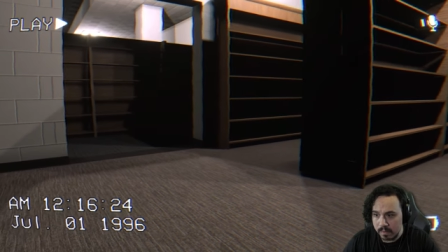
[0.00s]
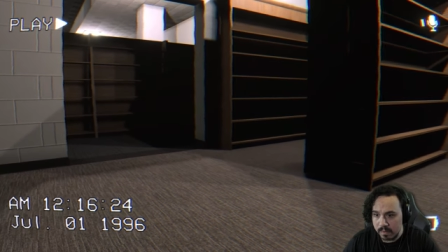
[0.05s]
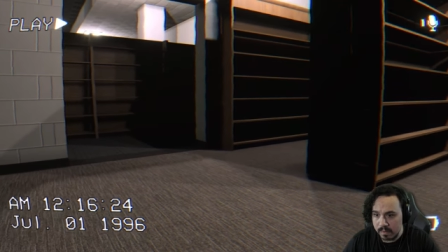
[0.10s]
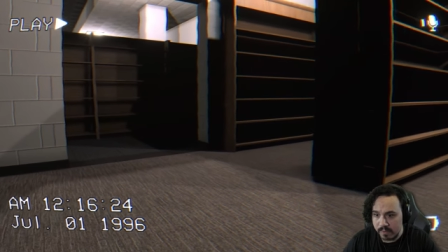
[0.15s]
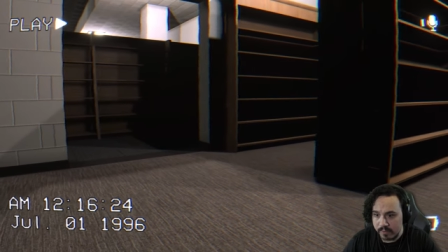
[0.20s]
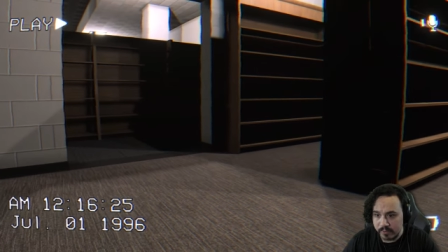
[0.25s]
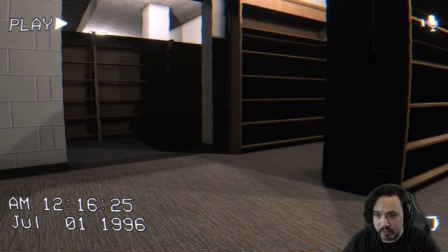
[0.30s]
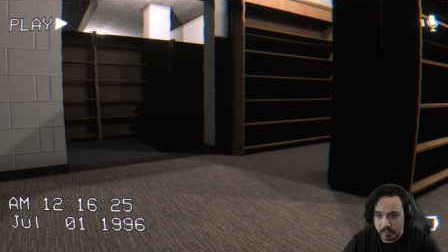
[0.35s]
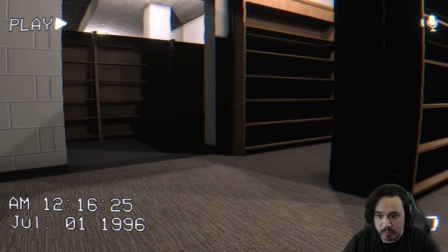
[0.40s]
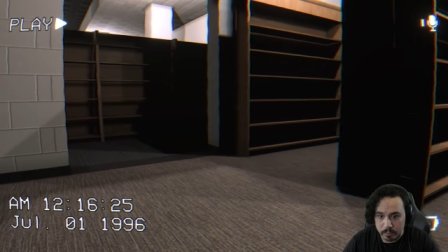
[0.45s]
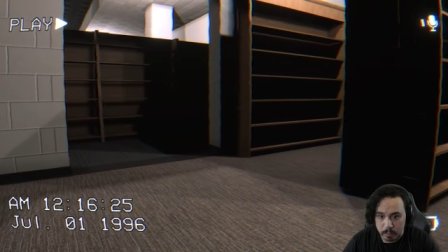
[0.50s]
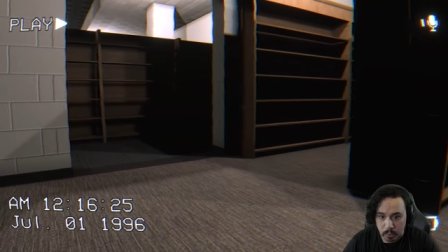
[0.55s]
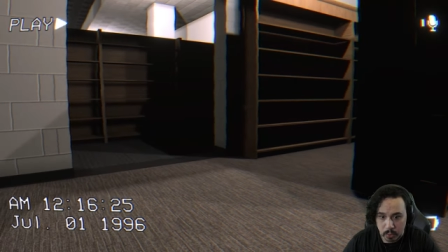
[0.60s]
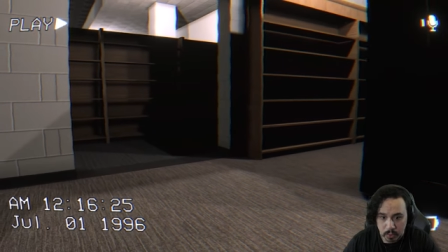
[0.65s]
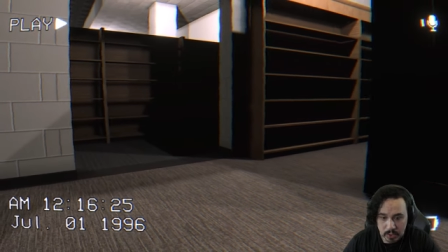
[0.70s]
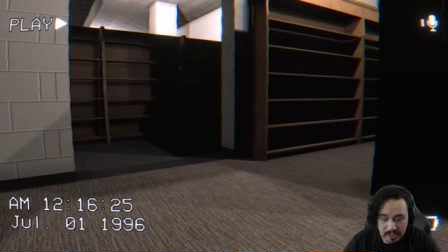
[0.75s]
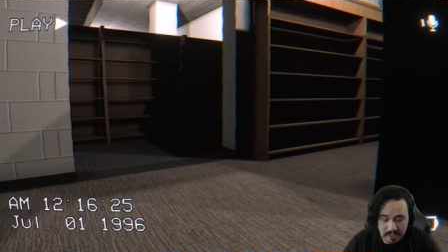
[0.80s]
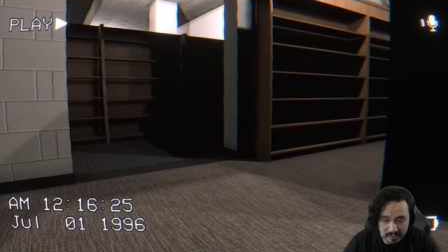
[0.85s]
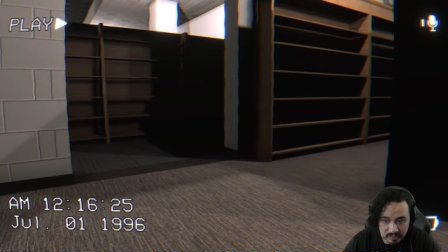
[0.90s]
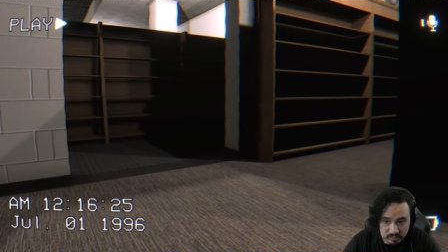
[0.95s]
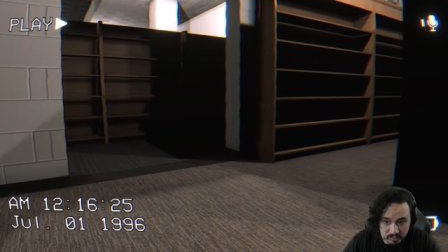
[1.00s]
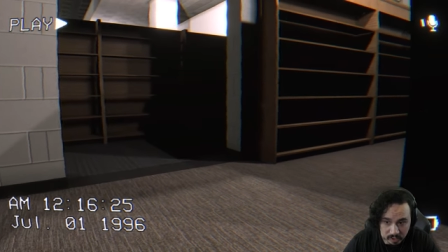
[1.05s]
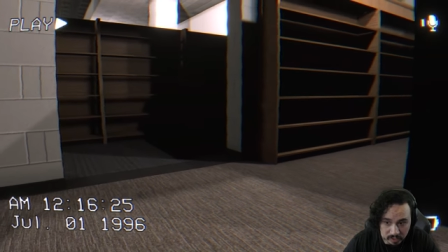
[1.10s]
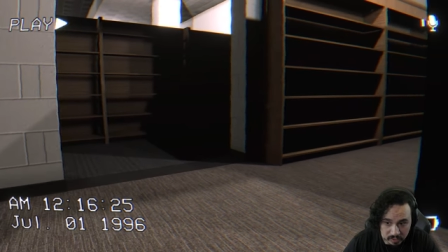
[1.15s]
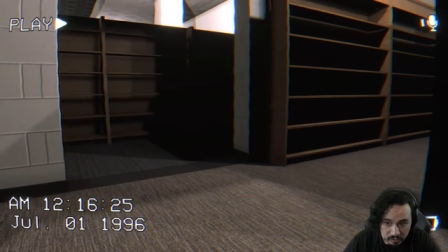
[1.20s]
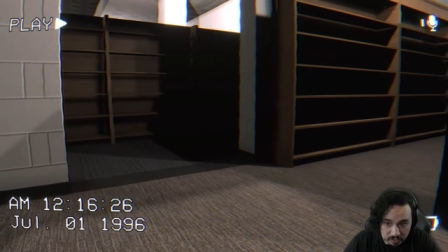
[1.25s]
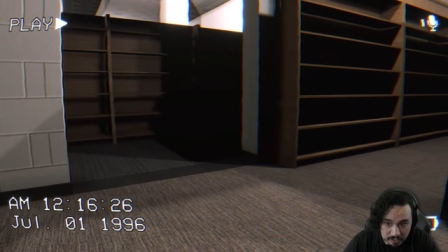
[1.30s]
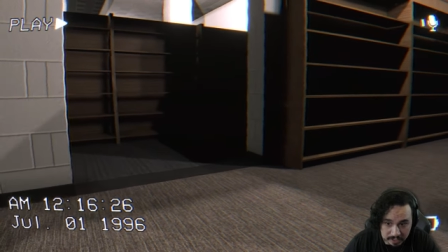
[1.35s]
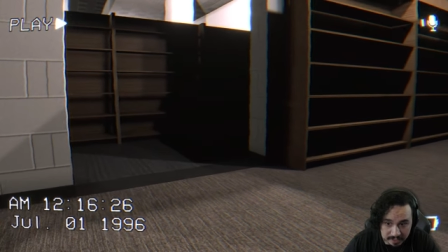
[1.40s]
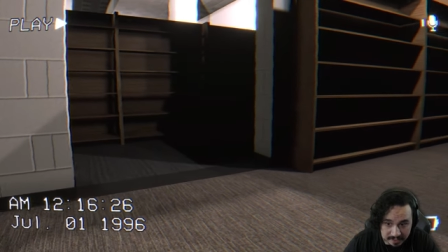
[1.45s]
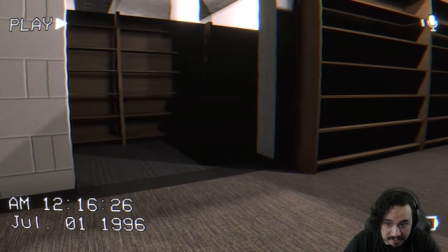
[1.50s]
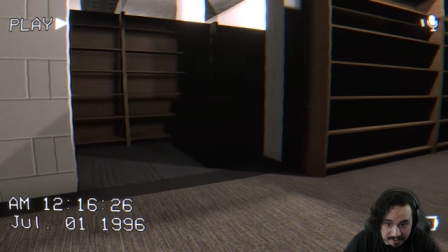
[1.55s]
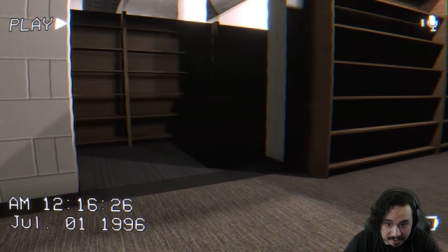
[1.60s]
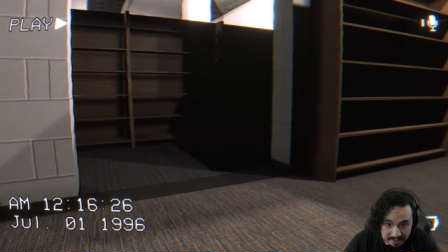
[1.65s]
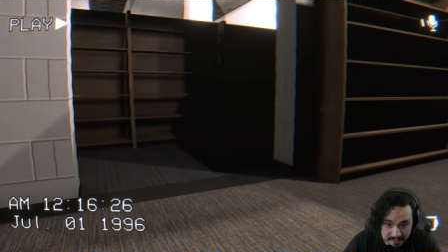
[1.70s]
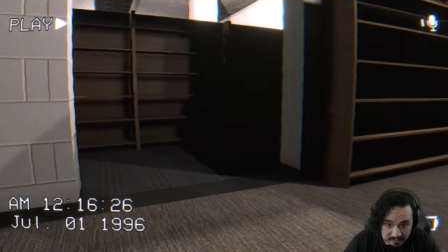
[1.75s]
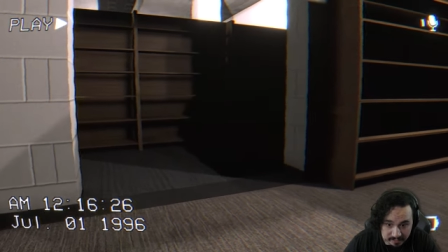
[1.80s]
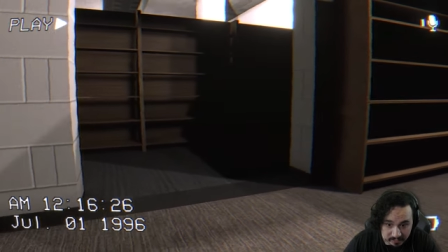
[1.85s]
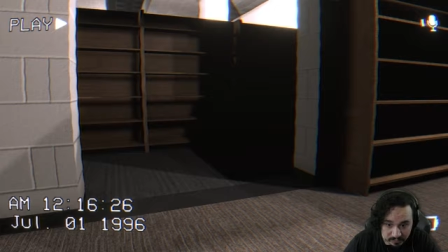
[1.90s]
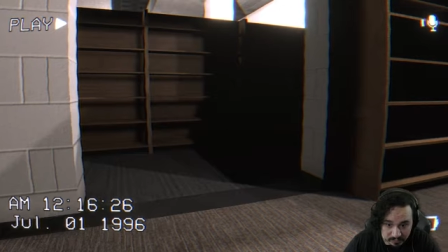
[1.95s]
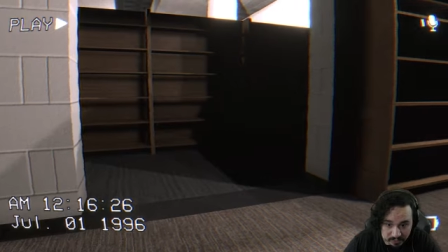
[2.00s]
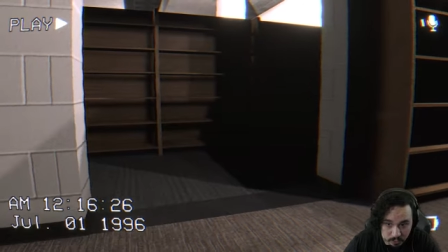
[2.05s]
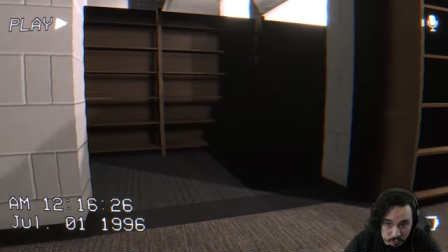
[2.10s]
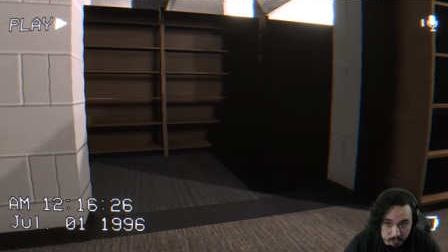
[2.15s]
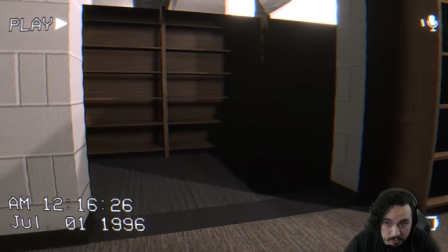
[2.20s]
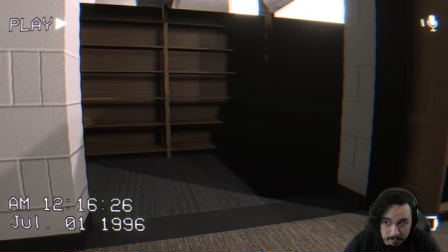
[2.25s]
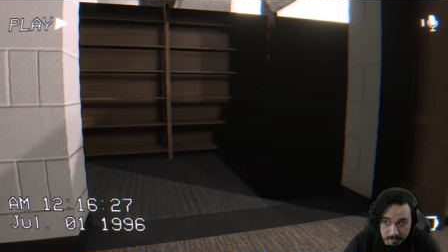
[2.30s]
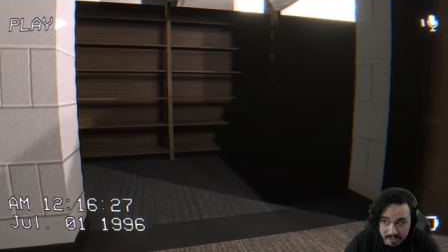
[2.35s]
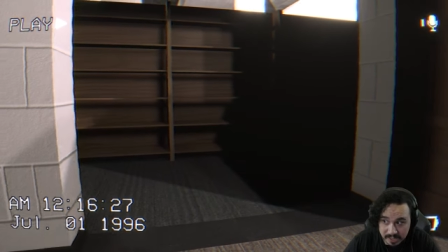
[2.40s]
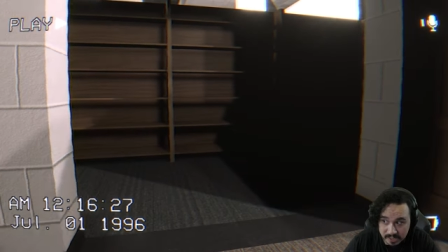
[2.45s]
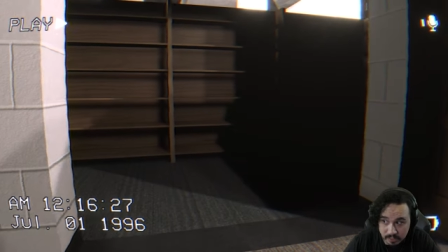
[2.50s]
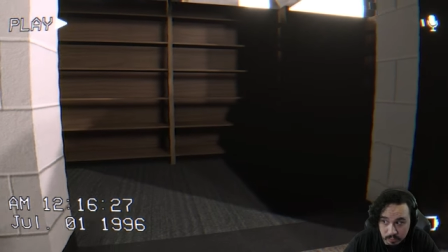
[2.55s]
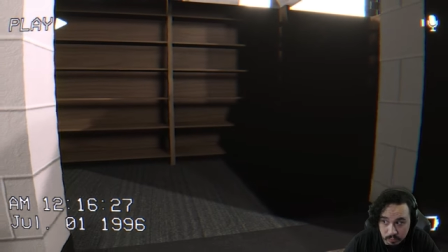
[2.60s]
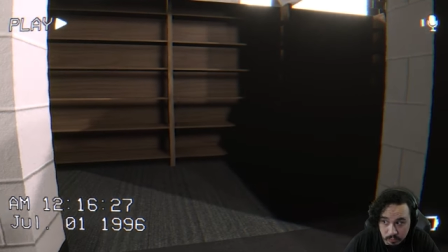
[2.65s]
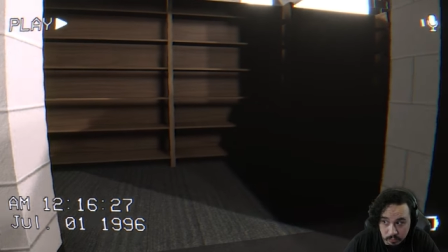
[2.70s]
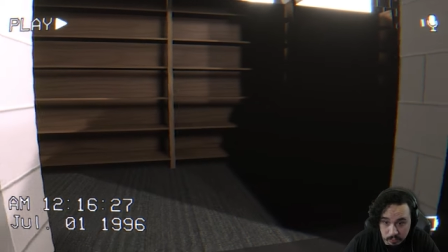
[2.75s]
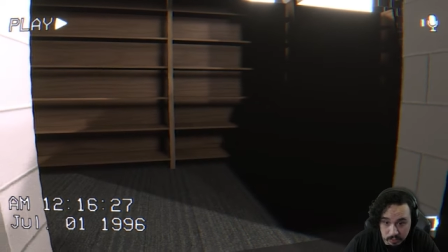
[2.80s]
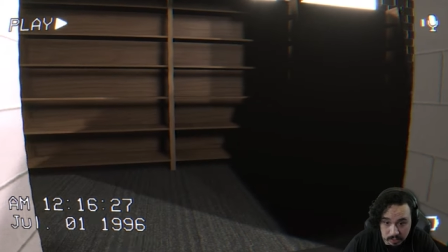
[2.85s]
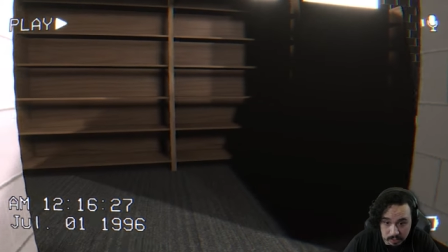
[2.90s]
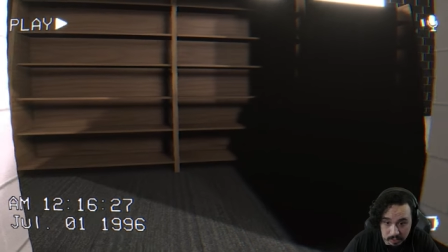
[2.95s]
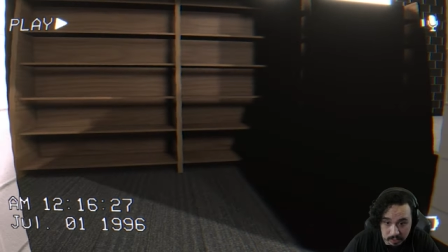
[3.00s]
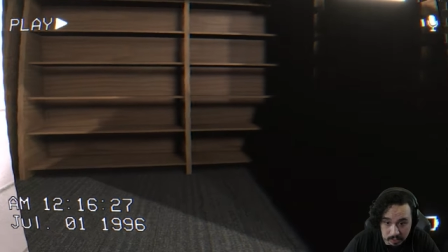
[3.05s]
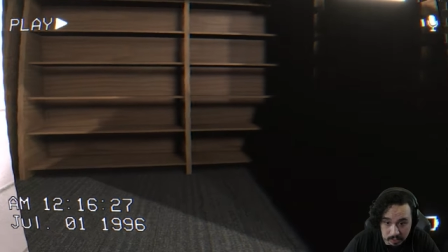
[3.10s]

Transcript: This is putting such an intense fear in me, dude.